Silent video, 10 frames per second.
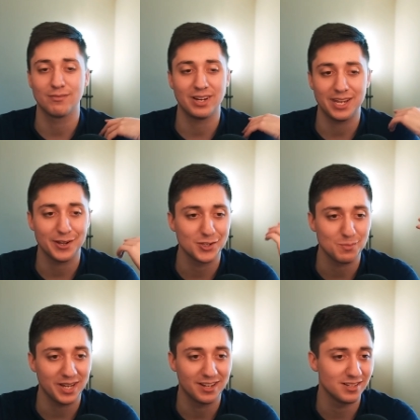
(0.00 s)
videos,
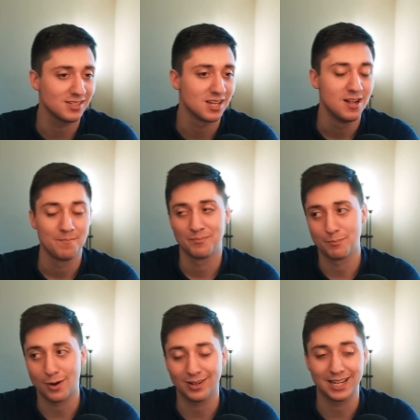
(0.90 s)
because
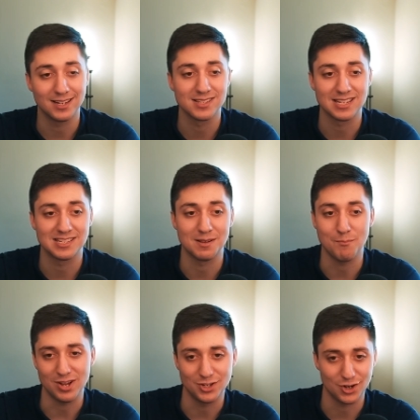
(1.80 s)
partly because this is a
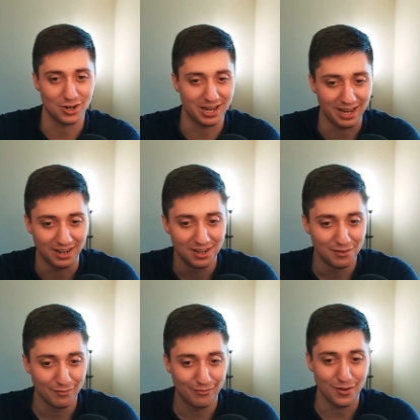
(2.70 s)
Midjourney
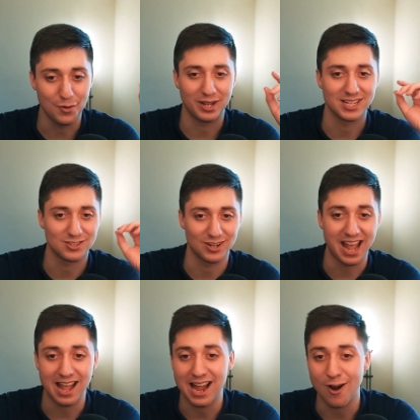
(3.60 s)
focused or
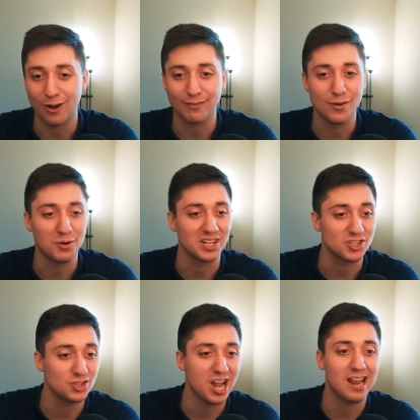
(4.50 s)
A I art
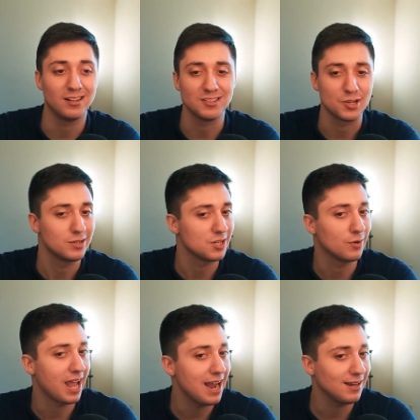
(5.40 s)
focused channel, so it's
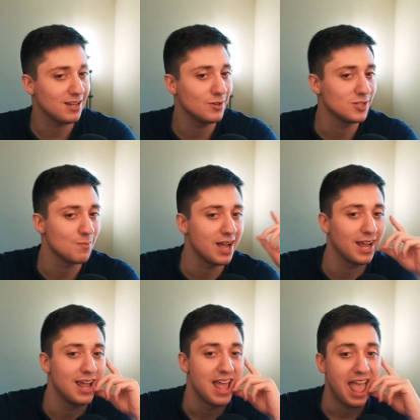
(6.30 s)
okay to use
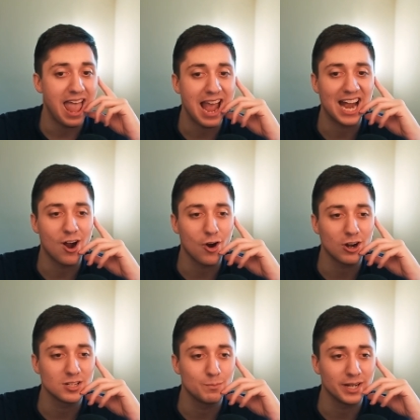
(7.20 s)
my A I
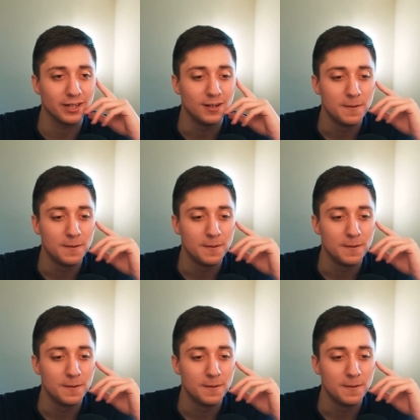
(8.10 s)
art, but